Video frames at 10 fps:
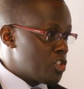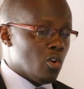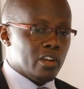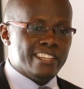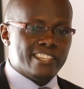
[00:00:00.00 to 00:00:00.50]

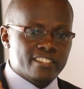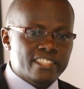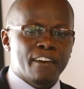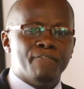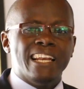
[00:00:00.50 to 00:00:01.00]
So it
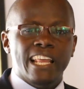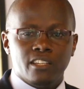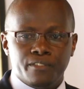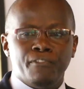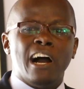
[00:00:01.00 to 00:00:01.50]
is never
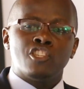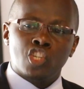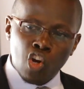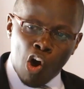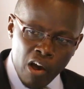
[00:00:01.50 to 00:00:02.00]
late for
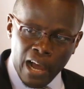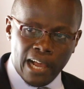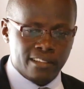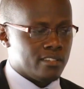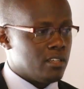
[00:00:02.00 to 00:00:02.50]
as
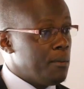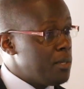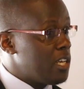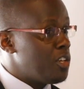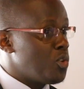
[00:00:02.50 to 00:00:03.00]
long as,
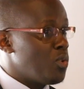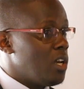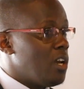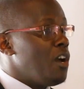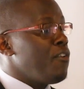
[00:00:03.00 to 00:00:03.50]
let me tell
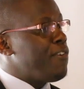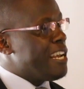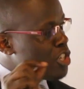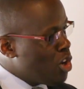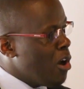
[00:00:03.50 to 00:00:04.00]
you,
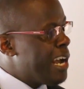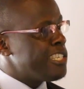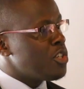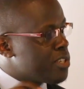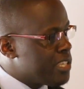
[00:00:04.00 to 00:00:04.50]
for as long
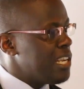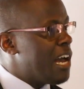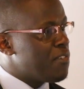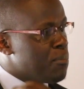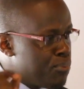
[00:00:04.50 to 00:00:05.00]
as you
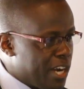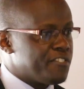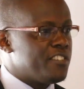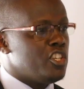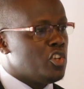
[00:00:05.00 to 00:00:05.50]
still have a
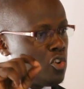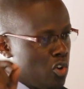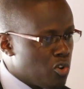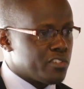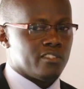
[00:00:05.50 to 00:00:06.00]
breath in your
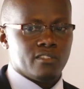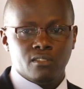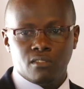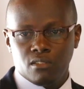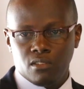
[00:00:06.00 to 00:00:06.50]

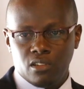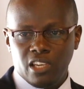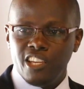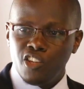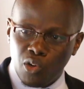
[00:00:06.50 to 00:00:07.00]
nose,
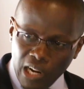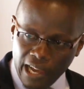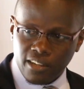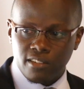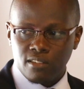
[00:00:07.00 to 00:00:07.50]
in your
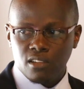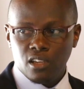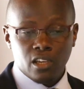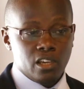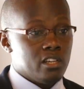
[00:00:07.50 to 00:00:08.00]
lungs,
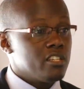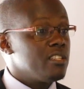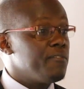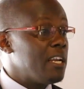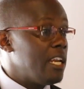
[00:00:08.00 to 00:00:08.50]
It
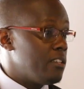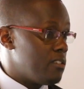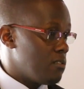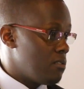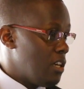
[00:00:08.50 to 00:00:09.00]
is never
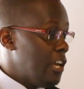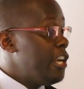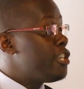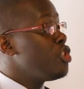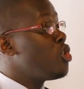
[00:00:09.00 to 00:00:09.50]
late.
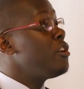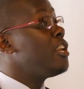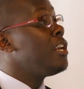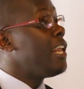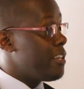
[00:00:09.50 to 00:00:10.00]
It is
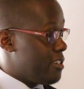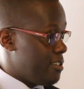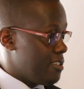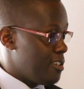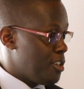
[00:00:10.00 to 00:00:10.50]
only
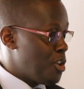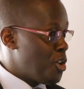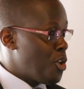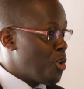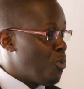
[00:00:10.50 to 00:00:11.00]

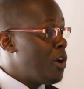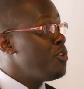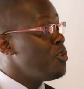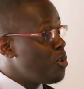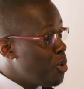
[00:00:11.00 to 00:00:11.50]
late
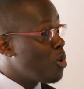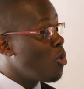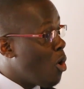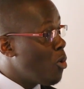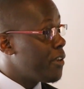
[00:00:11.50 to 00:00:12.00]
when you know
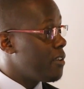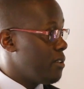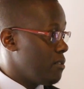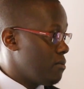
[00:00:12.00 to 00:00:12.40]
you're going.